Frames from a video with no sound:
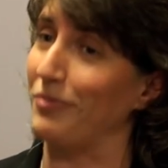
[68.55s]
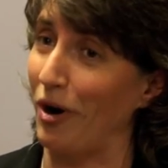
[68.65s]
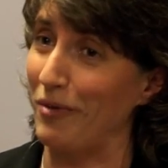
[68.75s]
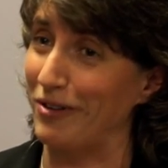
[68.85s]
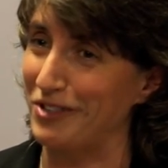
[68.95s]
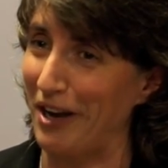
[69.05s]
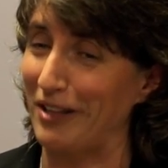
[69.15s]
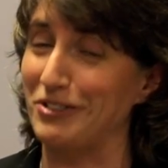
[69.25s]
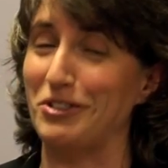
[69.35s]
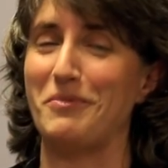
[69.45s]
Department of
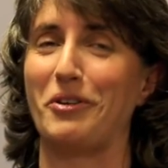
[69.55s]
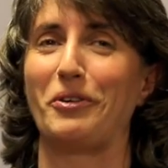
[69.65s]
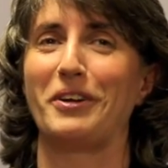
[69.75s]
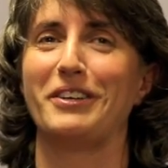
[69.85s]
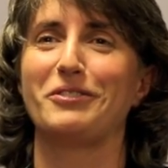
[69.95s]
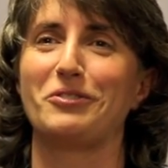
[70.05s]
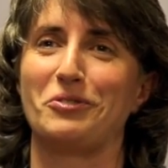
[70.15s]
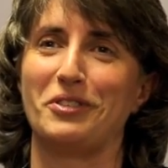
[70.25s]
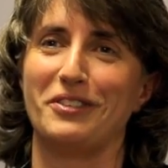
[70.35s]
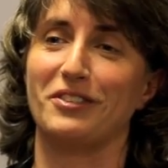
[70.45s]
Geology and Mineral
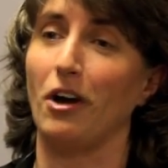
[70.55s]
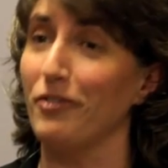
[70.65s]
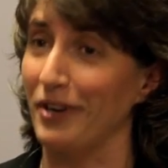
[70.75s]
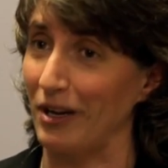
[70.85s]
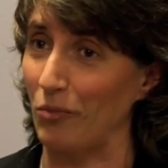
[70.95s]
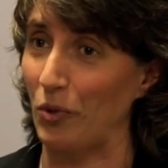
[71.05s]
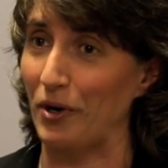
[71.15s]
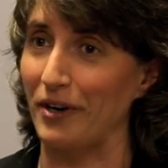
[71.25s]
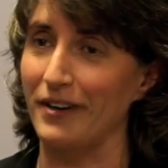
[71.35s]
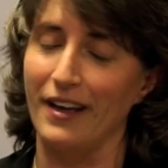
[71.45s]
Industries governing
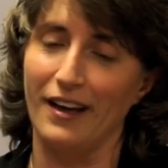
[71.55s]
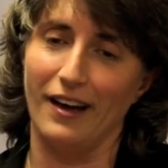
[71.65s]
board